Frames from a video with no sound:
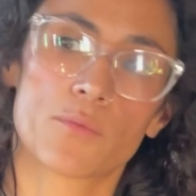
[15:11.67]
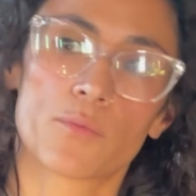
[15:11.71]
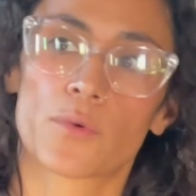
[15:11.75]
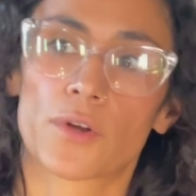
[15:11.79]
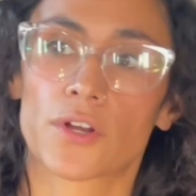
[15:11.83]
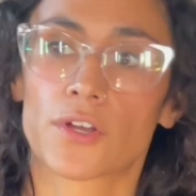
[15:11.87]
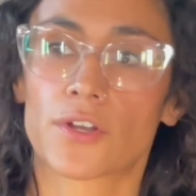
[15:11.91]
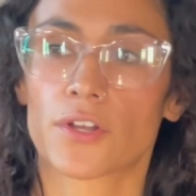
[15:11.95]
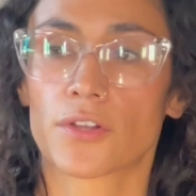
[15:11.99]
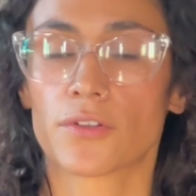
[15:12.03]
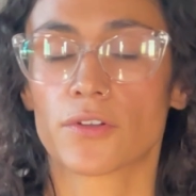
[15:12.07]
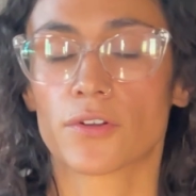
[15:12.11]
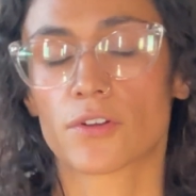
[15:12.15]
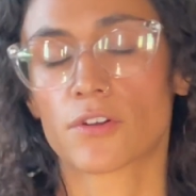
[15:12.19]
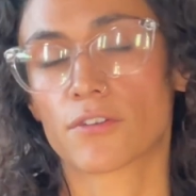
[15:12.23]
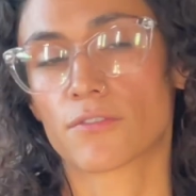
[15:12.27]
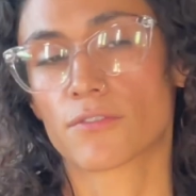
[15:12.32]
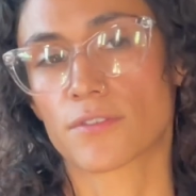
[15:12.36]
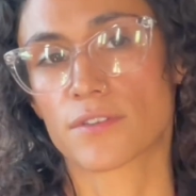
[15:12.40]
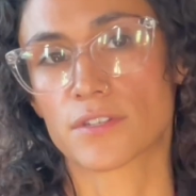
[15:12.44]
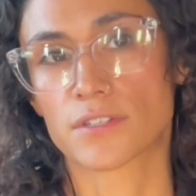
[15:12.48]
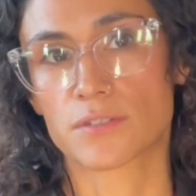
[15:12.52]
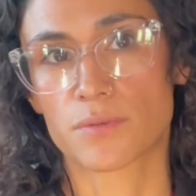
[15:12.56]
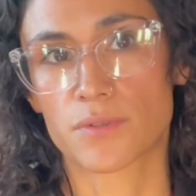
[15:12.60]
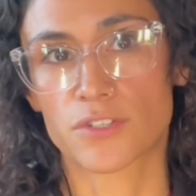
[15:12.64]
We're gonna look over
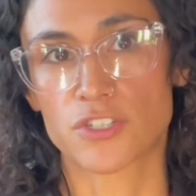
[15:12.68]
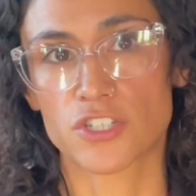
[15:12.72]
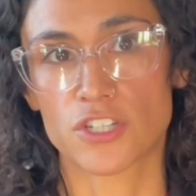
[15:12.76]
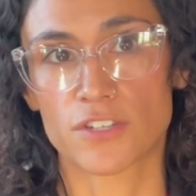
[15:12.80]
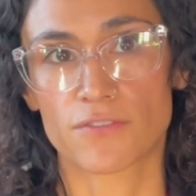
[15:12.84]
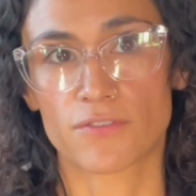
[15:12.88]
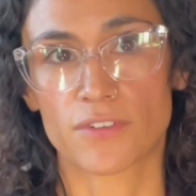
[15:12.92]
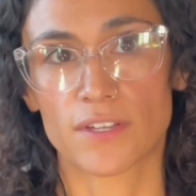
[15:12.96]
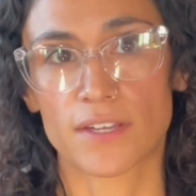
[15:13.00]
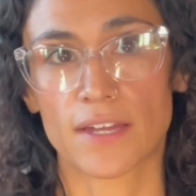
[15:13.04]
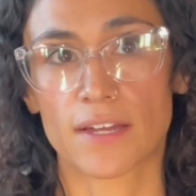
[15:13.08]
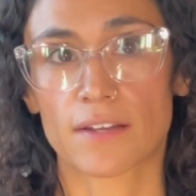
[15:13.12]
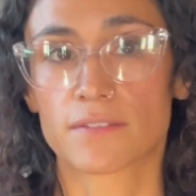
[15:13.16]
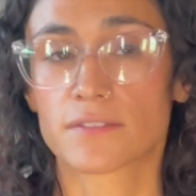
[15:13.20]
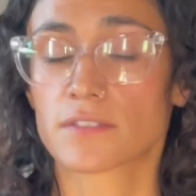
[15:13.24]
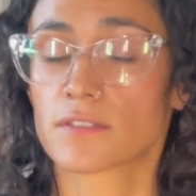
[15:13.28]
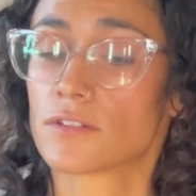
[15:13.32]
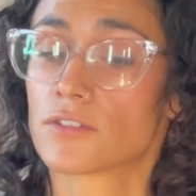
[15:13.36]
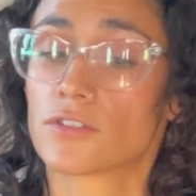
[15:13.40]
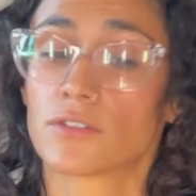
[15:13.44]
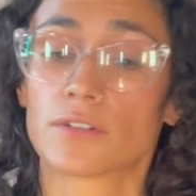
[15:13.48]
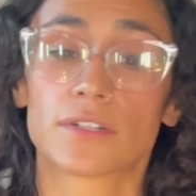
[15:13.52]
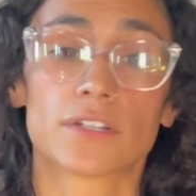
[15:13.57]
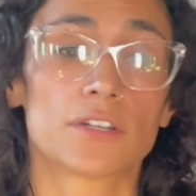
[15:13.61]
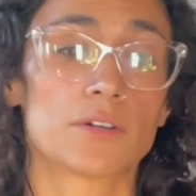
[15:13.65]
this with Chief and Counsel,
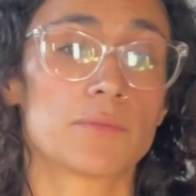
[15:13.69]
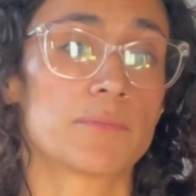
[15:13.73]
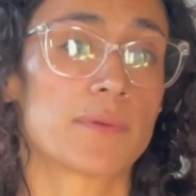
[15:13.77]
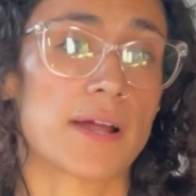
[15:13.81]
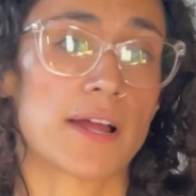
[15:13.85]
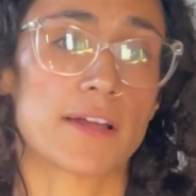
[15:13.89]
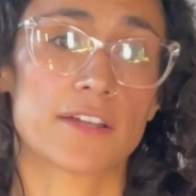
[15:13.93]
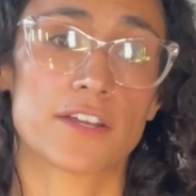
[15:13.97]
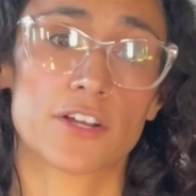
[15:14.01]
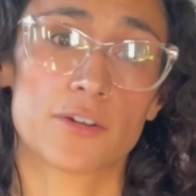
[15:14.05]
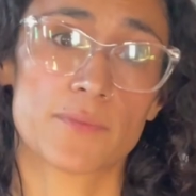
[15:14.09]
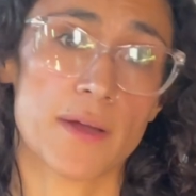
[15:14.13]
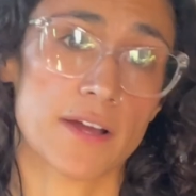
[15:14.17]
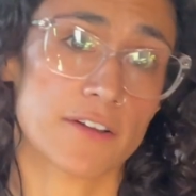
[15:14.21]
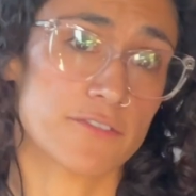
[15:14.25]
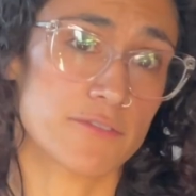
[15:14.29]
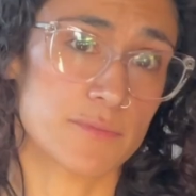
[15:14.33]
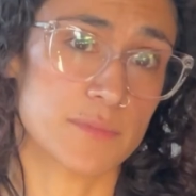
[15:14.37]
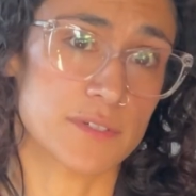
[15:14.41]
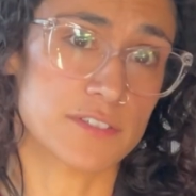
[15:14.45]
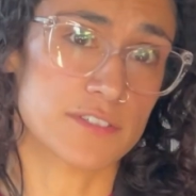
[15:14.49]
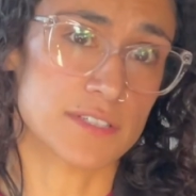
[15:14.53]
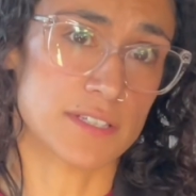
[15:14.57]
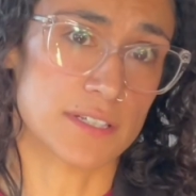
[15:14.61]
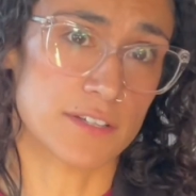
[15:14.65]
and you'll hear back from
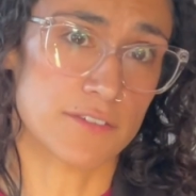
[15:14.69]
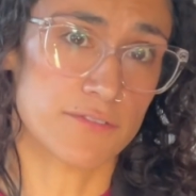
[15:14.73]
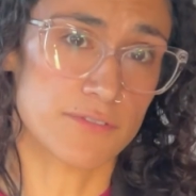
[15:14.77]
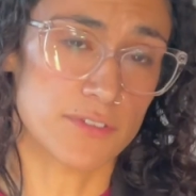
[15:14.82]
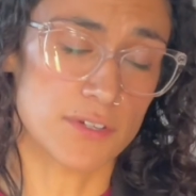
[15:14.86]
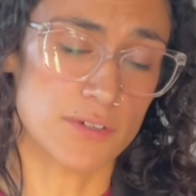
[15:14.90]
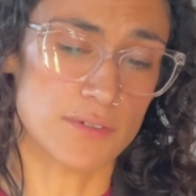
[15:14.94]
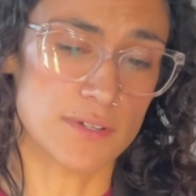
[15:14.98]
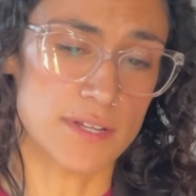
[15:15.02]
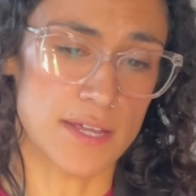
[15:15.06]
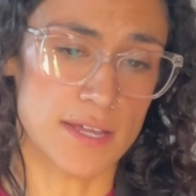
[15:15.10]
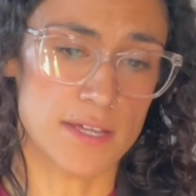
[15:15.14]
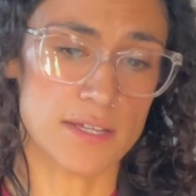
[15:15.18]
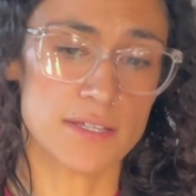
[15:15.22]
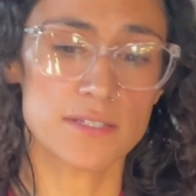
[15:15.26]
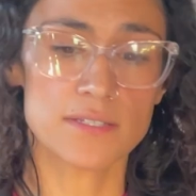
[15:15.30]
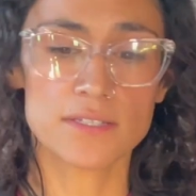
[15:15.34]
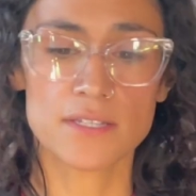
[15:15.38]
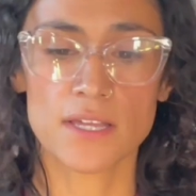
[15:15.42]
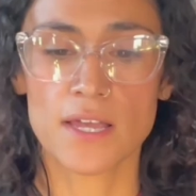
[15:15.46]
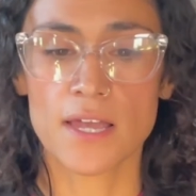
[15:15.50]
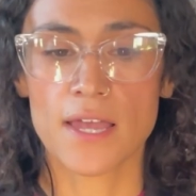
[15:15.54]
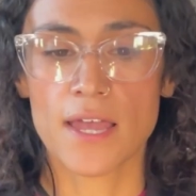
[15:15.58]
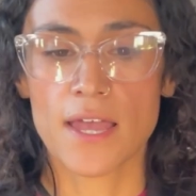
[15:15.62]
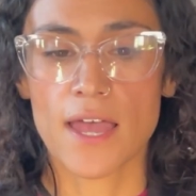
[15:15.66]
us in a few
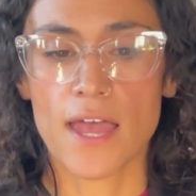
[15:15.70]
days.